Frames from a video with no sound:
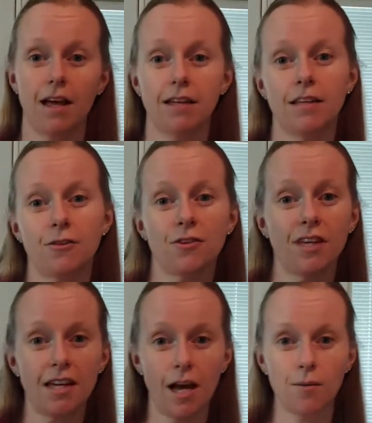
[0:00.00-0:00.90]
Another
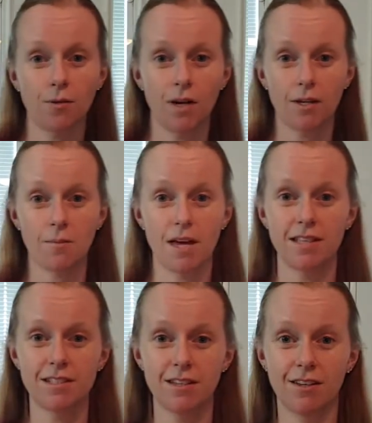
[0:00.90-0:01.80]
thing I would
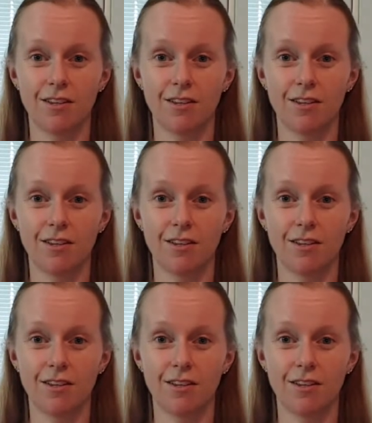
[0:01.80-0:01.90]
recommend